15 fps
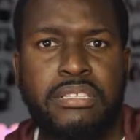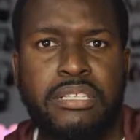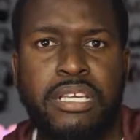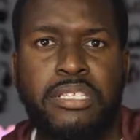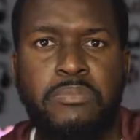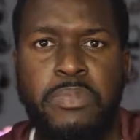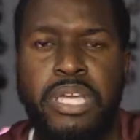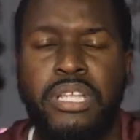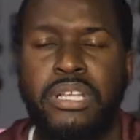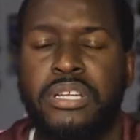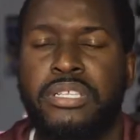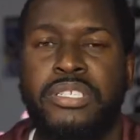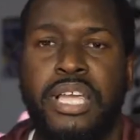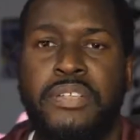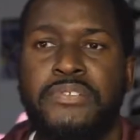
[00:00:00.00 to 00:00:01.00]
doesn't make a lot
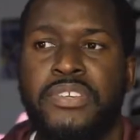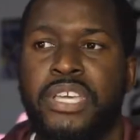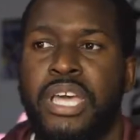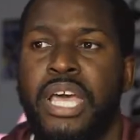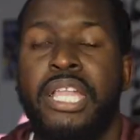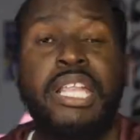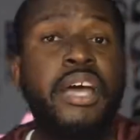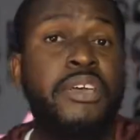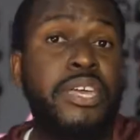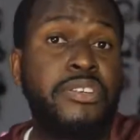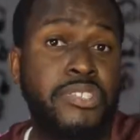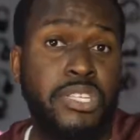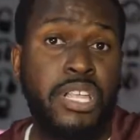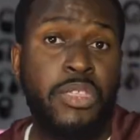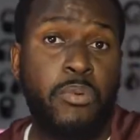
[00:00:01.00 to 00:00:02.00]
of sense. Now,
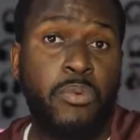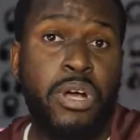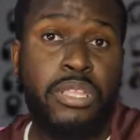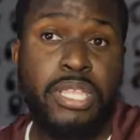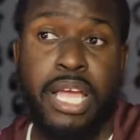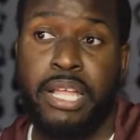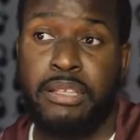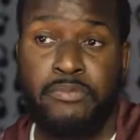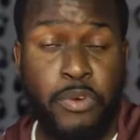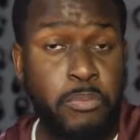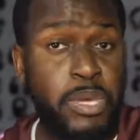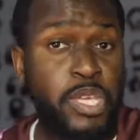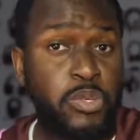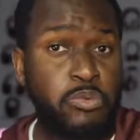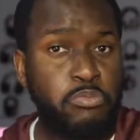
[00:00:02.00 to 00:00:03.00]
here's another one that for
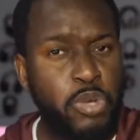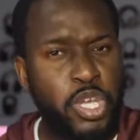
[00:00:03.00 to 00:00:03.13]
me, is,